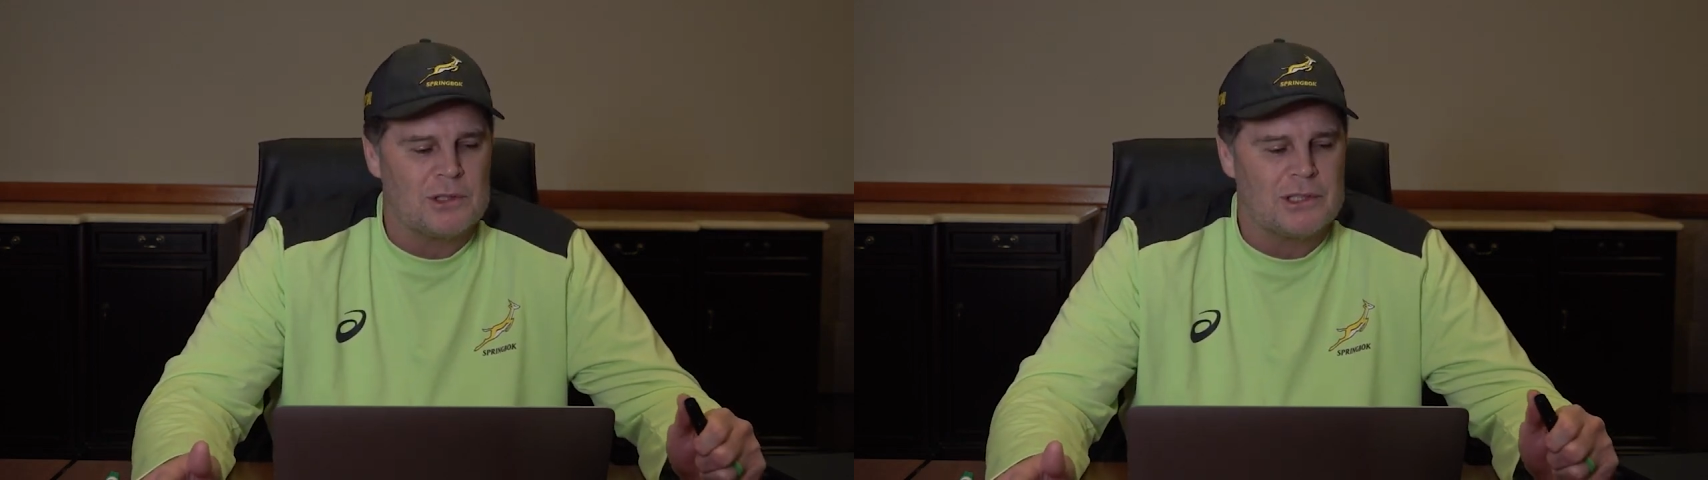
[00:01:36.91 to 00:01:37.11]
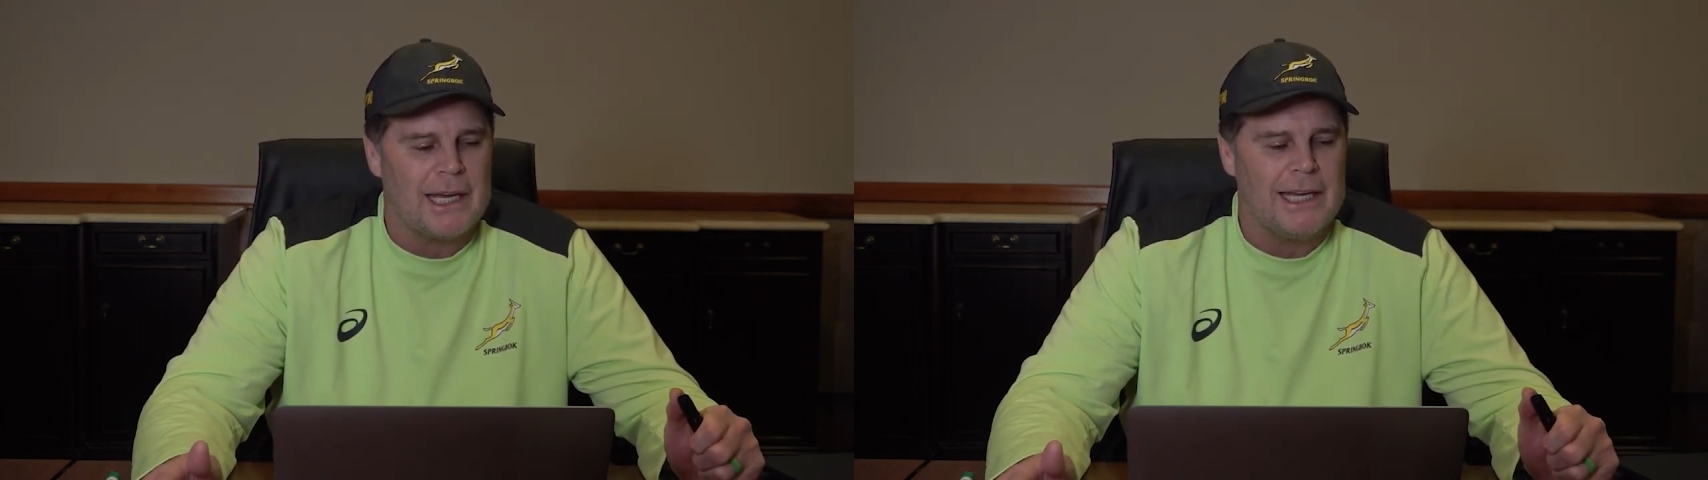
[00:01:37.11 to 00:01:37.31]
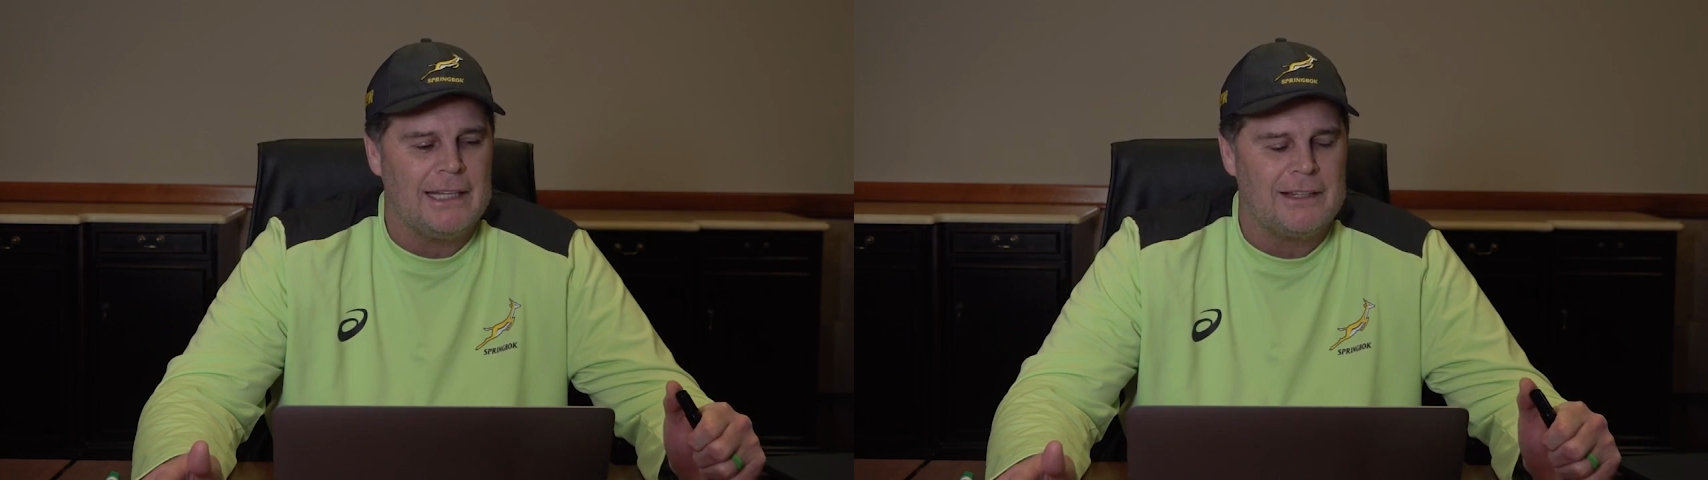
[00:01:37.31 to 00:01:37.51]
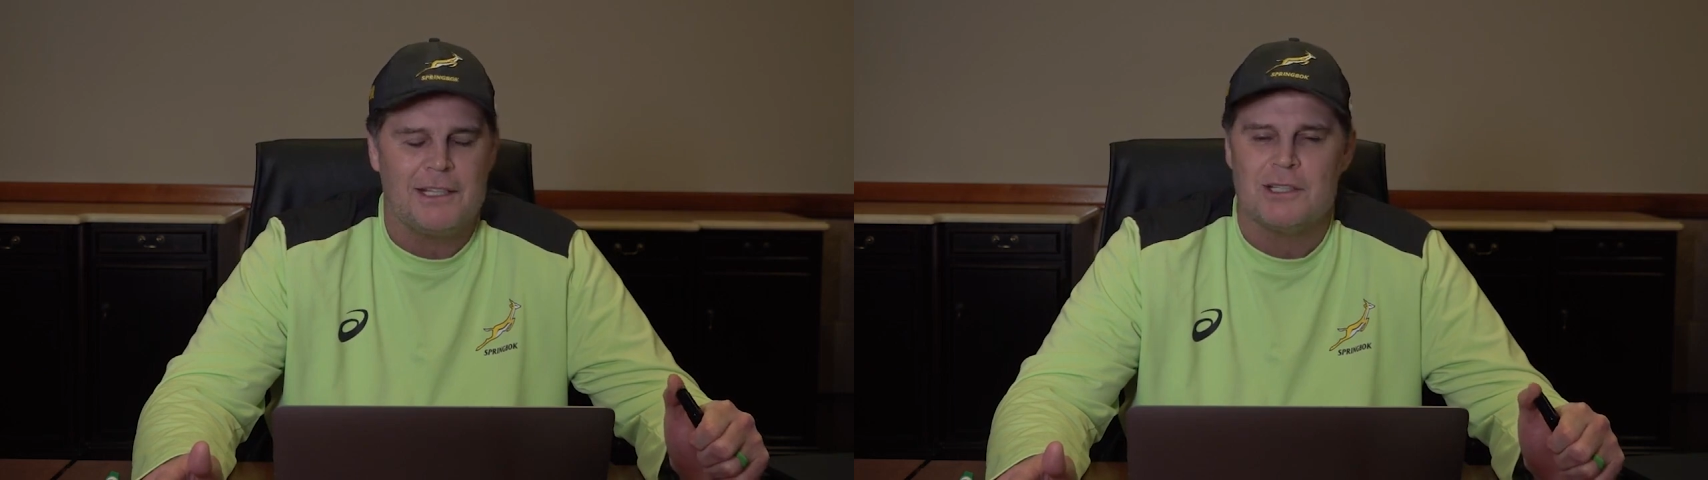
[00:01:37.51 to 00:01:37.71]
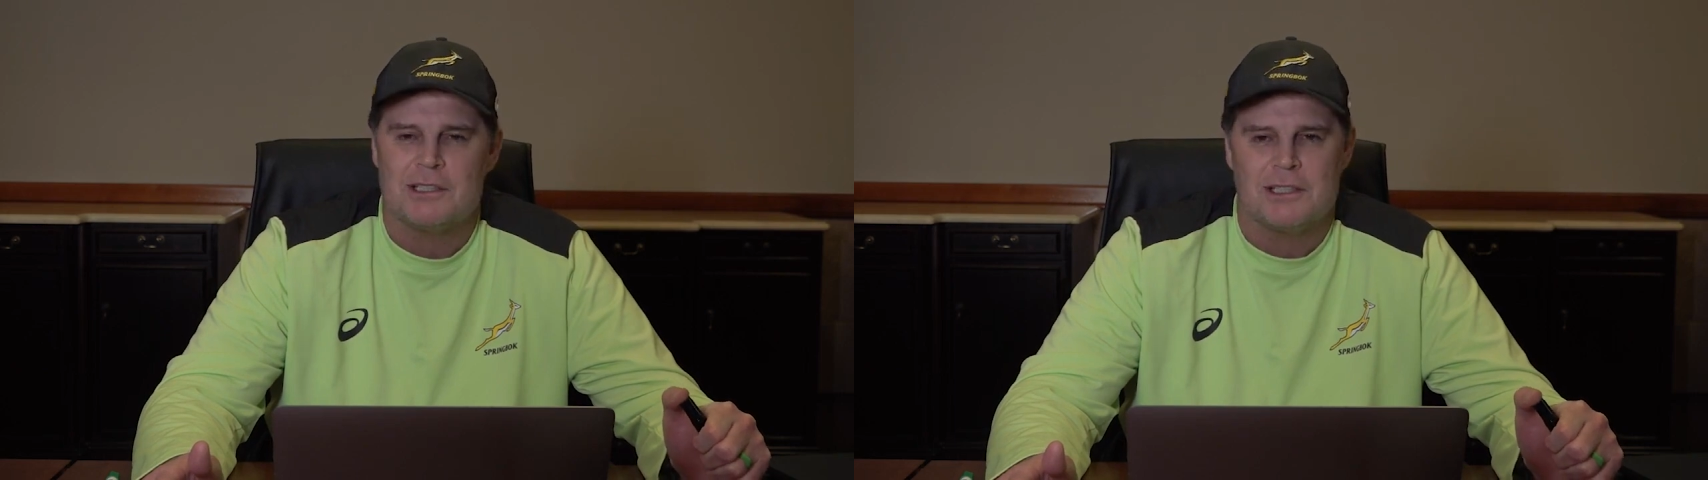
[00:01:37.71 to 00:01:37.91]
saying
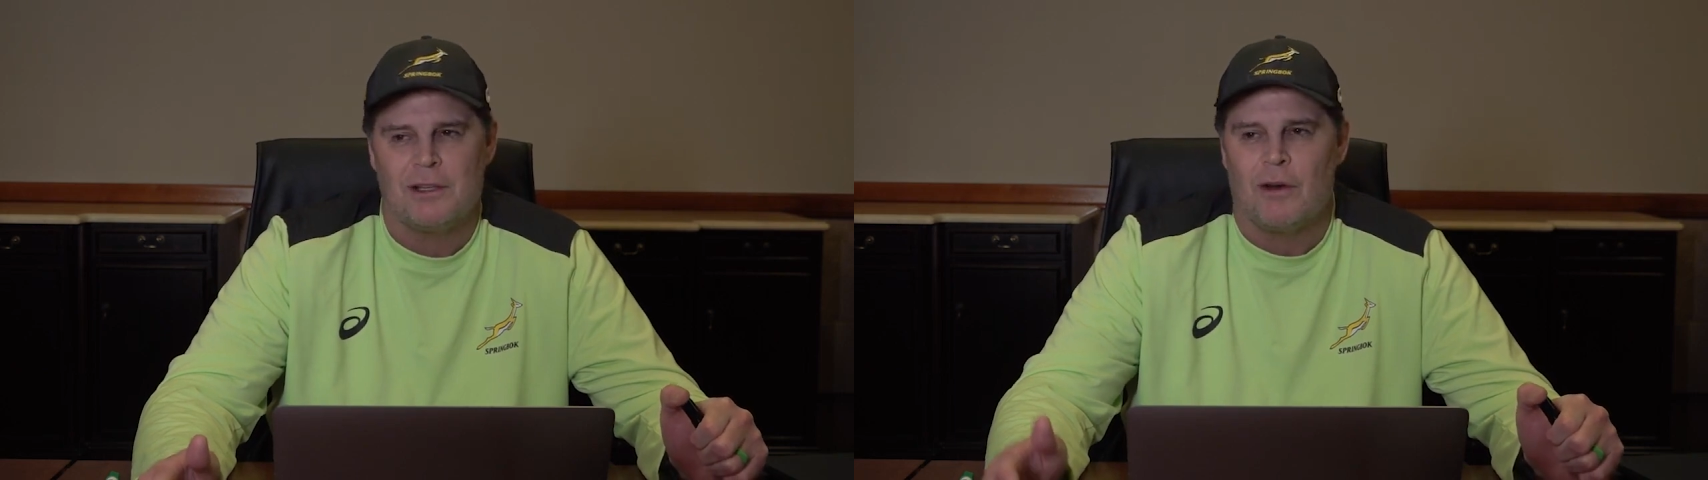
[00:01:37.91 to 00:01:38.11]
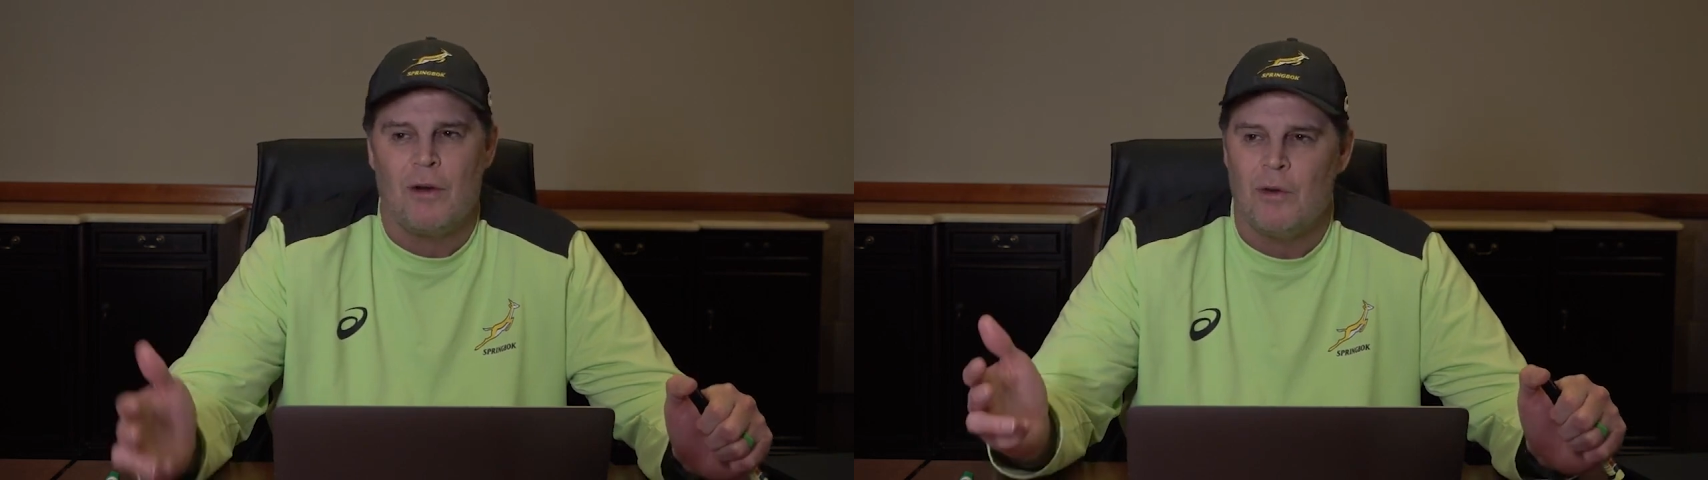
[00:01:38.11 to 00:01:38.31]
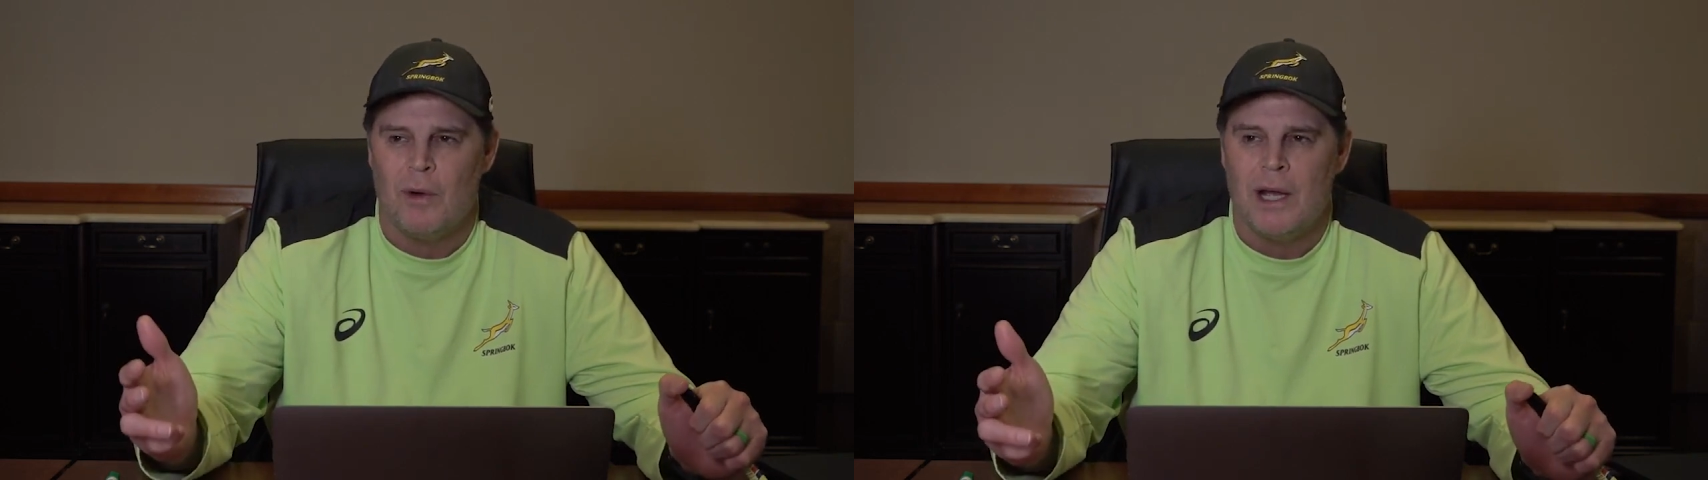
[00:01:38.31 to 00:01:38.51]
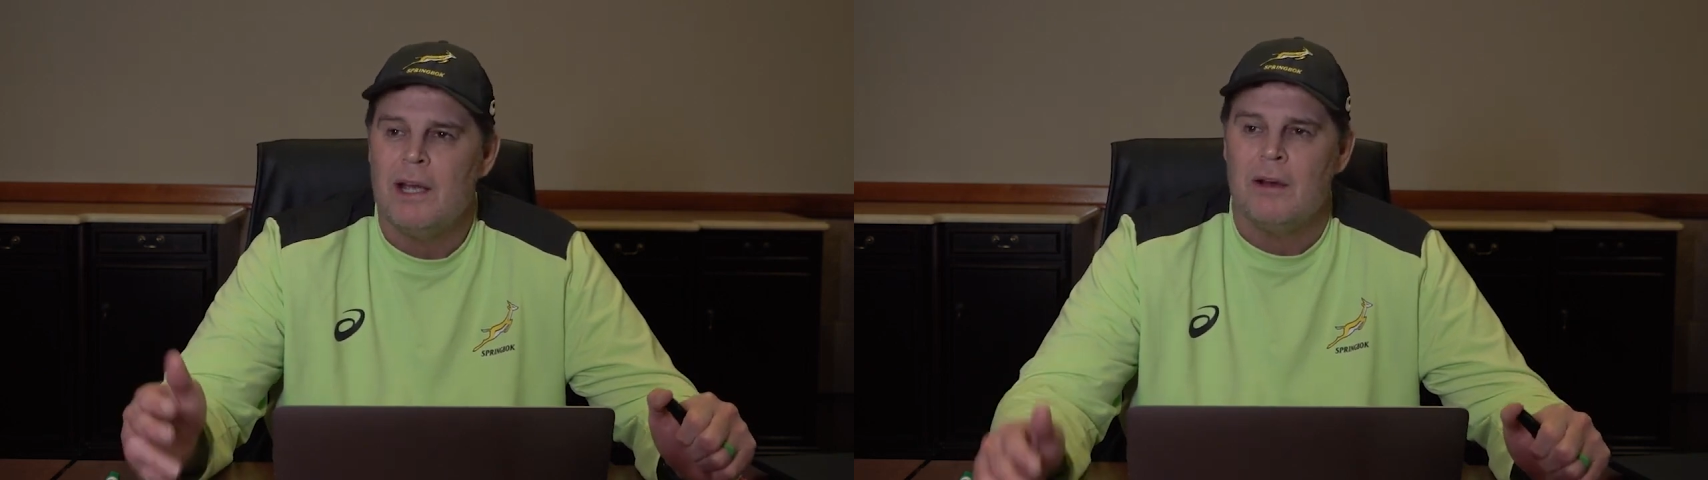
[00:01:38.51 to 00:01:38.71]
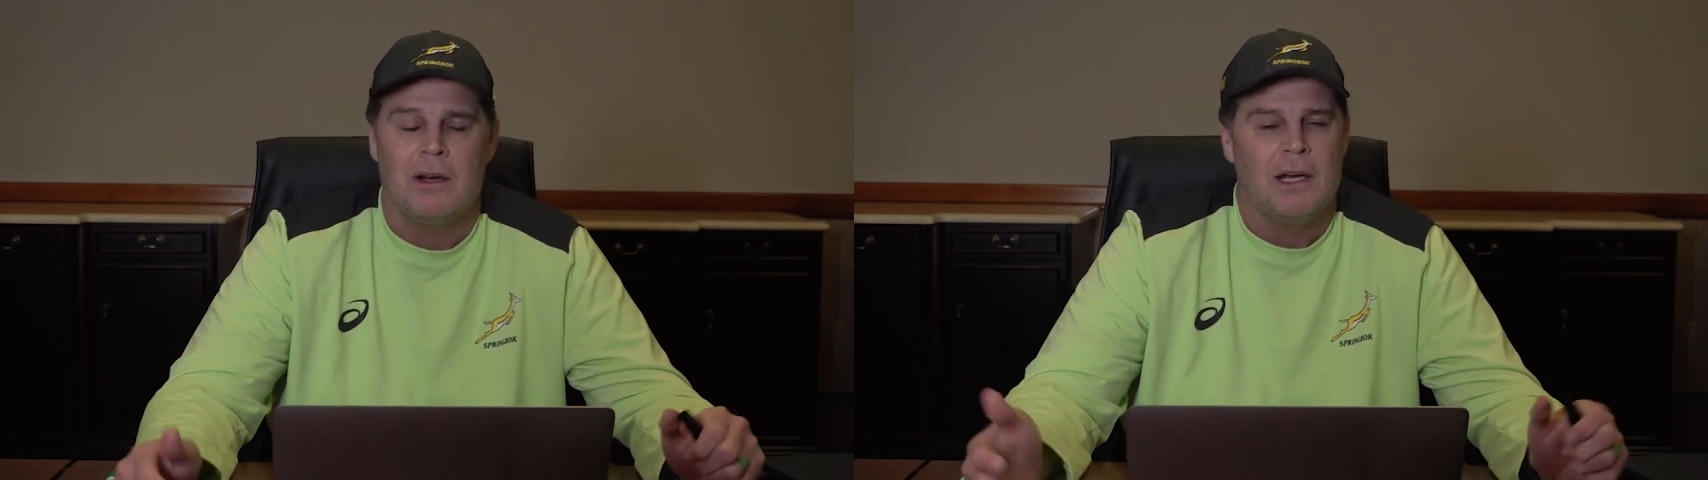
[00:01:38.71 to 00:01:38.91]
things in the wrong way,